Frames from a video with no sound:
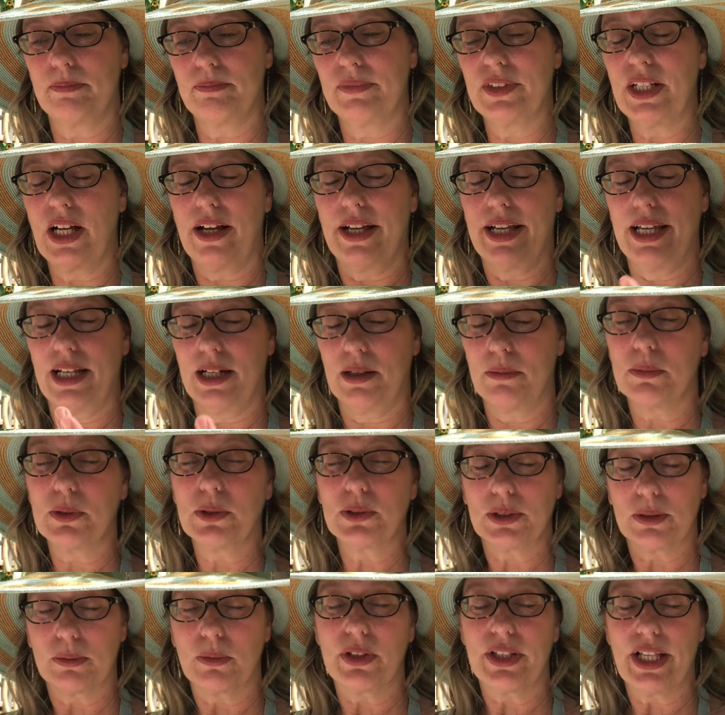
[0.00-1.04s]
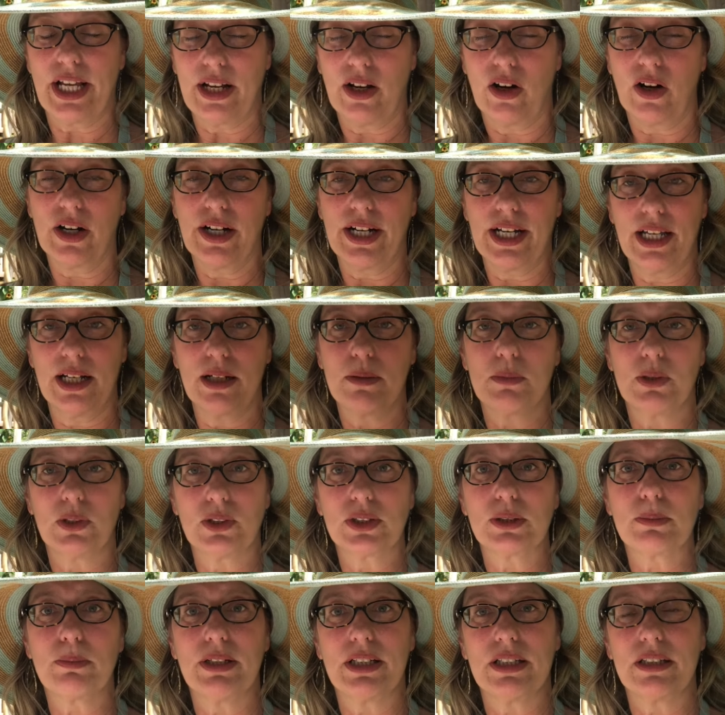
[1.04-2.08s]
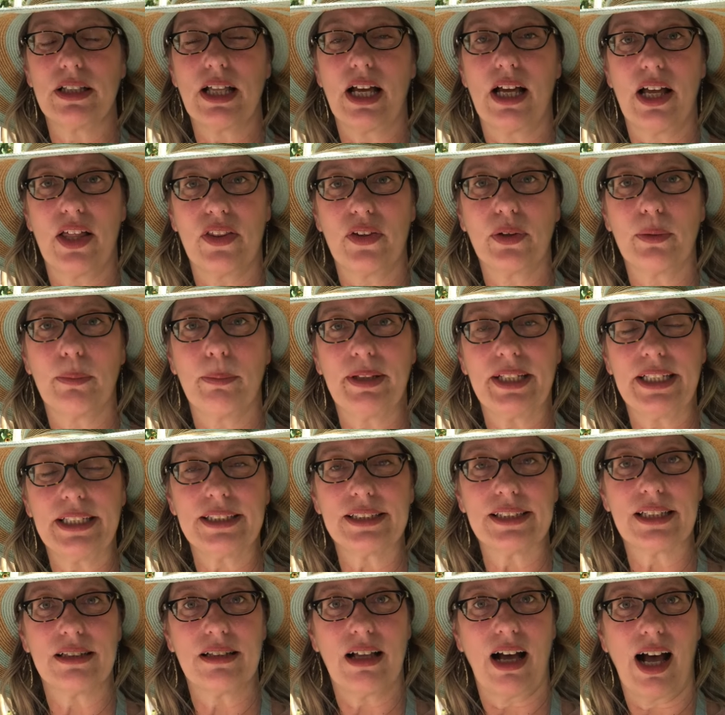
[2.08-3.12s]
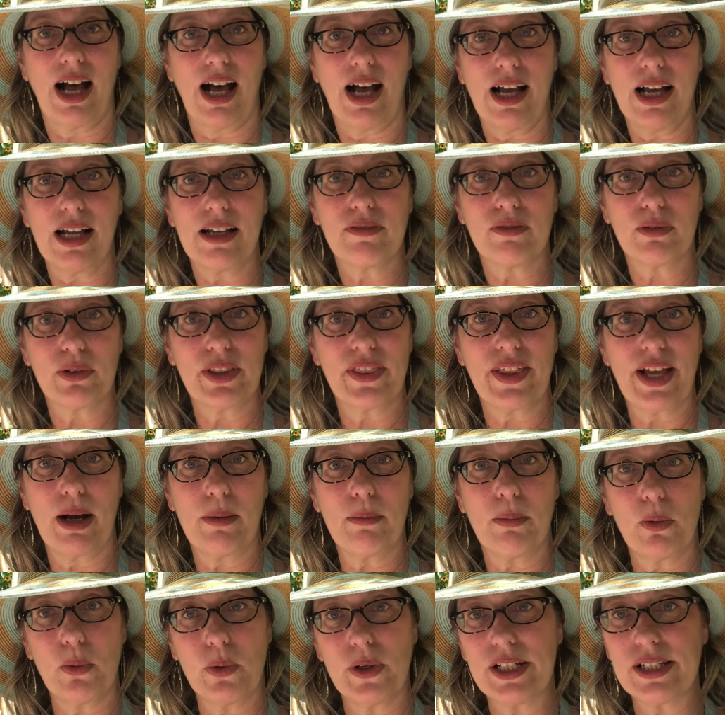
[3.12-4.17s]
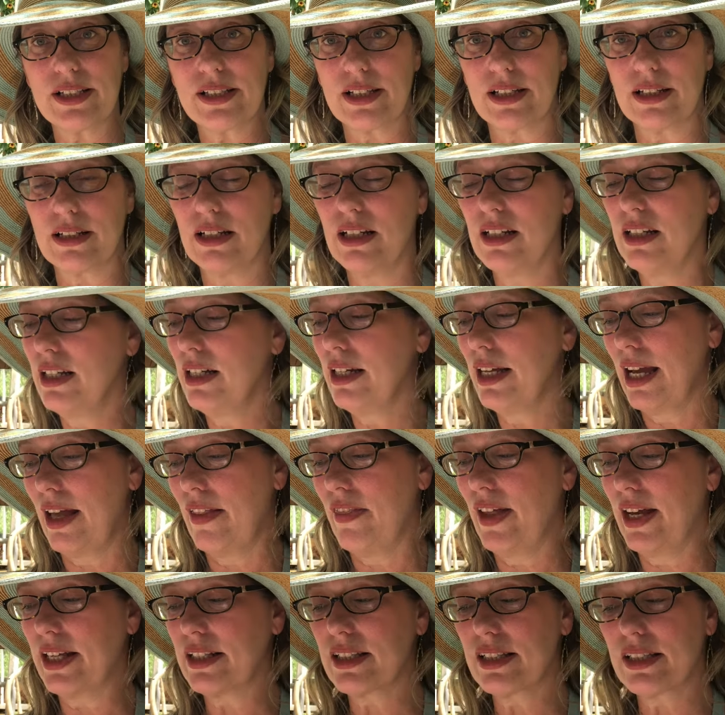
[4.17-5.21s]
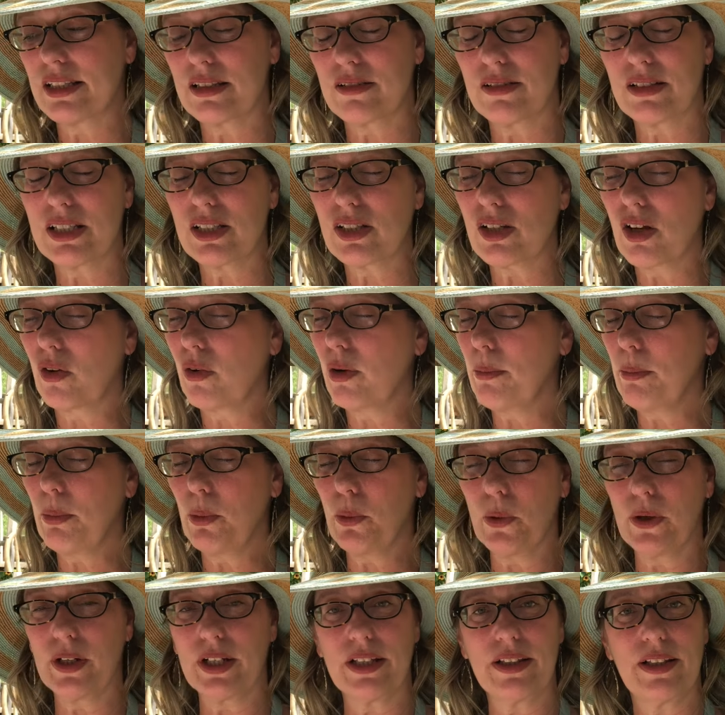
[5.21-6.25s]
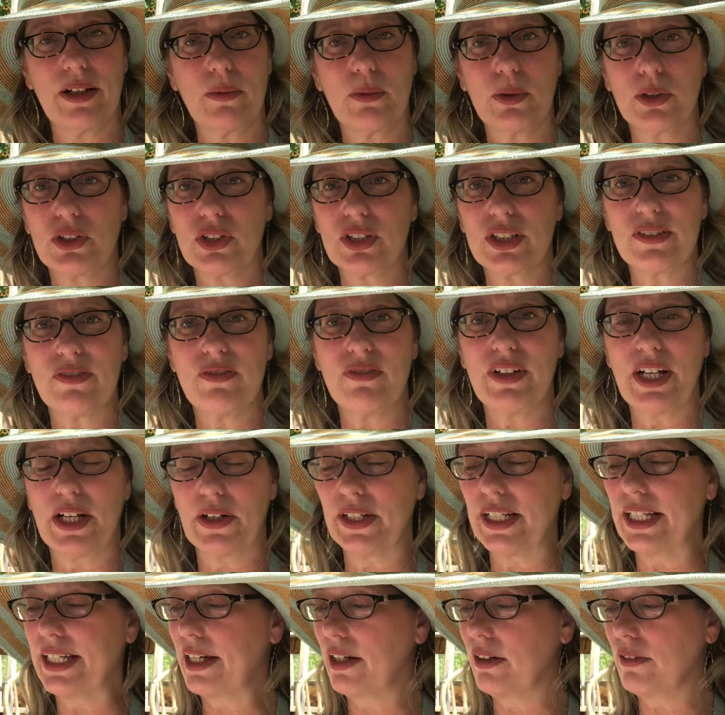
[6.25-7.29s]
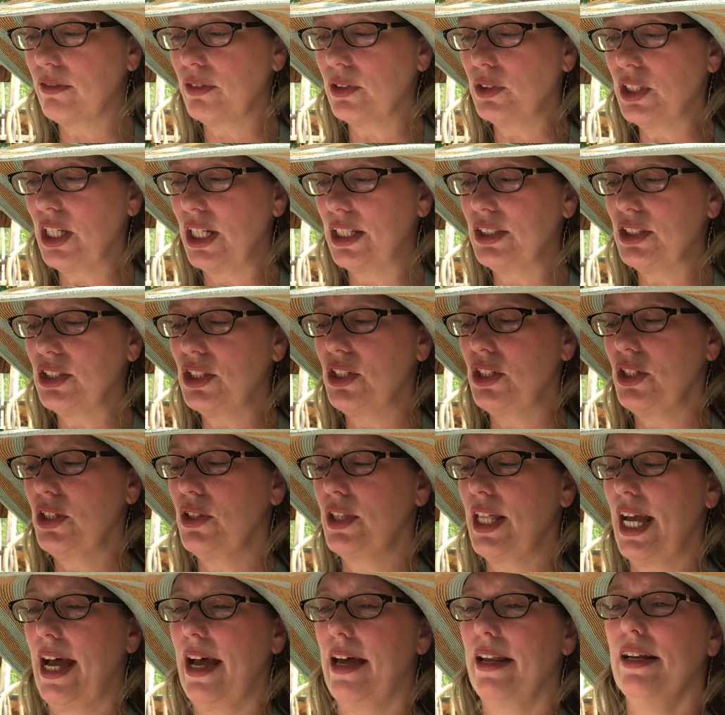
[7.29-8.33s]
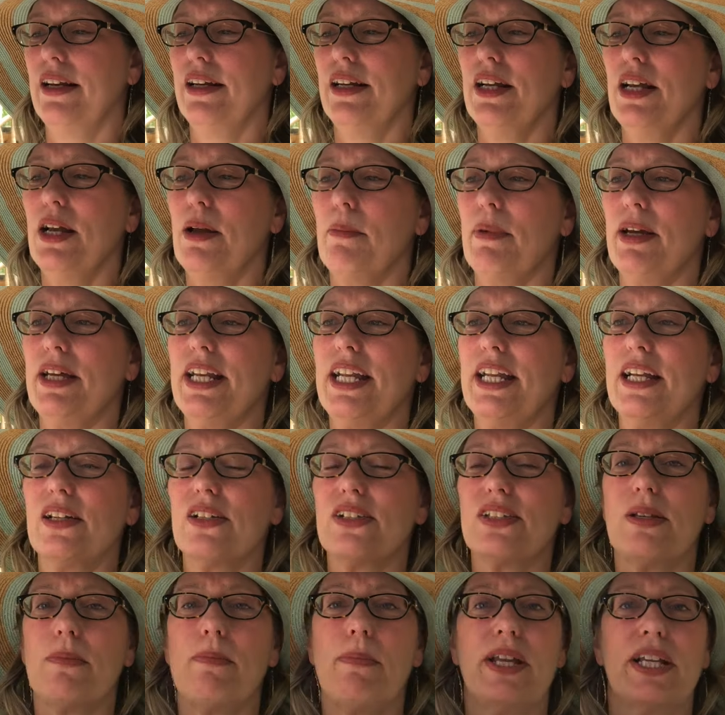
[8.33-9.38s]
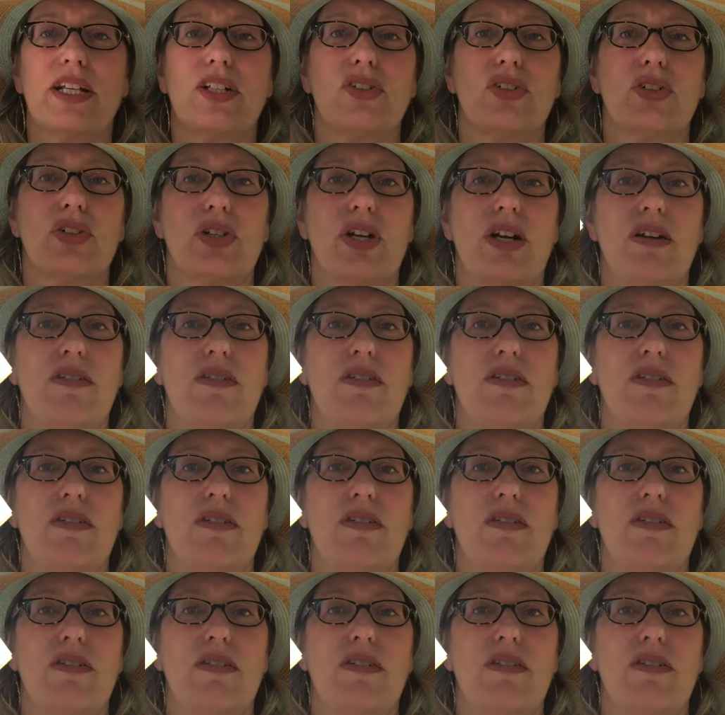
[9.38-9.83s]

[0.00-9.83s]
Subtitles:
not animals, well, they are animals, but the other bees in the hive with that poison. And that's so important that we're just very careful not to do that. But here's a picture